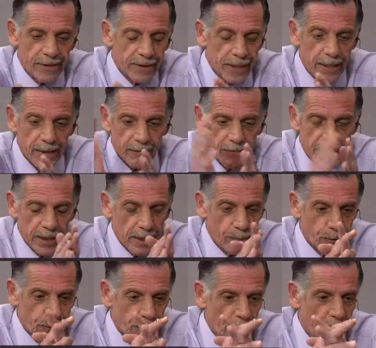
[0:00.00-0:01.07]
I say it every time
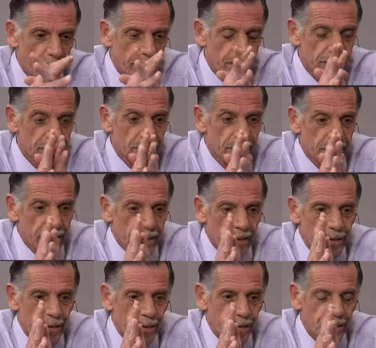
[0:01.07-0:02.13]
we're on, is
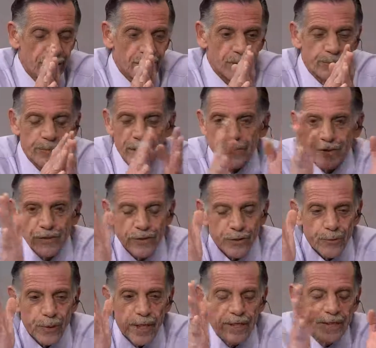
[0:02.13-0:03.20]
Spencer's a
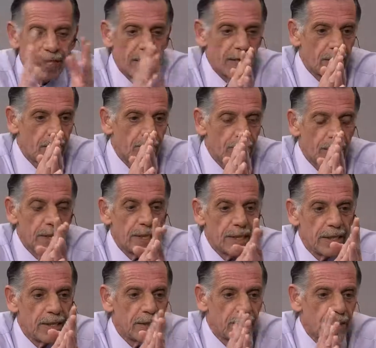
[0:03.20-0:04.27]
great town, but
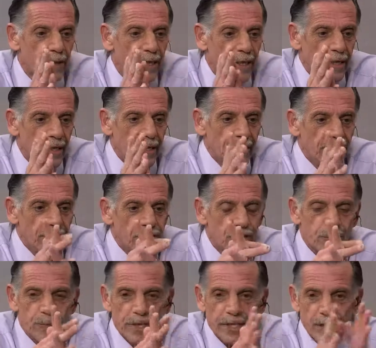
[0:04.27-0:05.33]

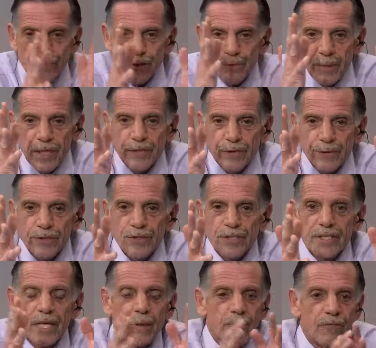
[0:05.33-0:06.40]
just because Spencer is
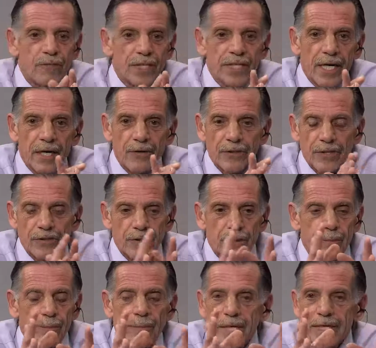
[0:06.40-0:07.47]
the name of a town
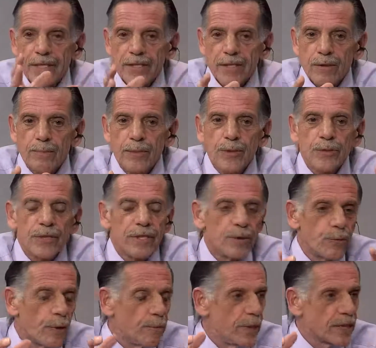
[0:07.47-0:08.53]
doesn't make it a community.
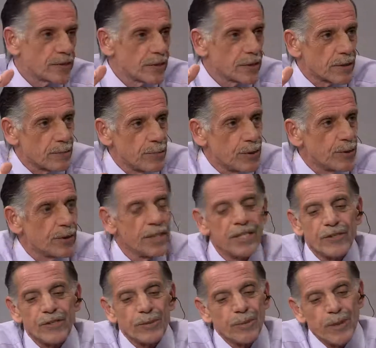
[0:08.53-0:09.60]
What makes it a community
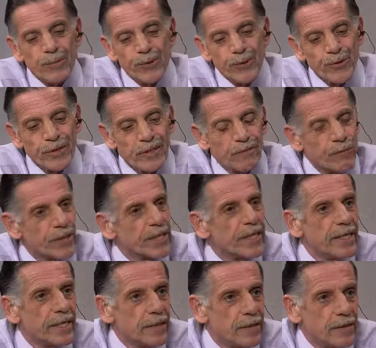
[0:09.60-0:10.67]
is the people who live
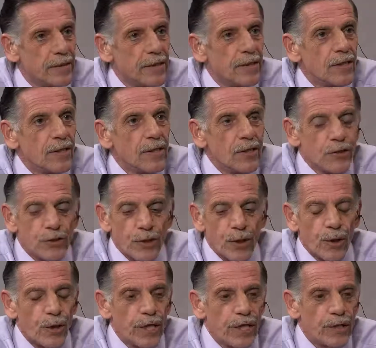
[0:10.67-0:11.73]
within it.
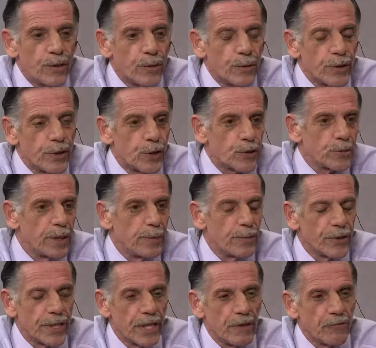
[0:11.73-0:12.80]
So when those
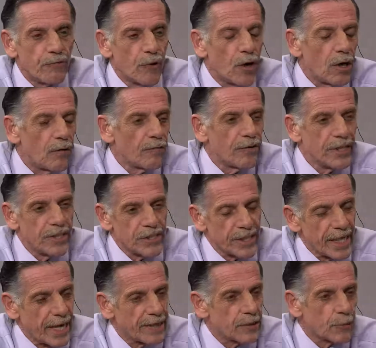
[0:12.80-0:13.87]
people get involved, things
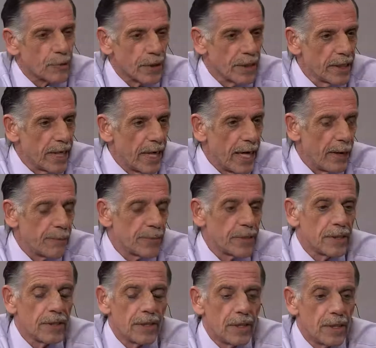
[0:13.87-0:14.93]
start to really
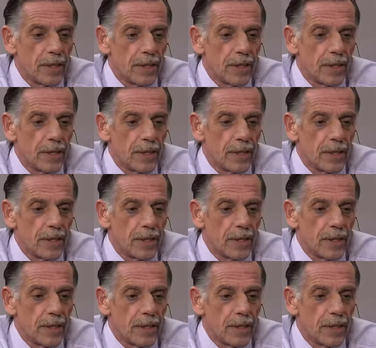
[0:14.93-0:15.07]
happen.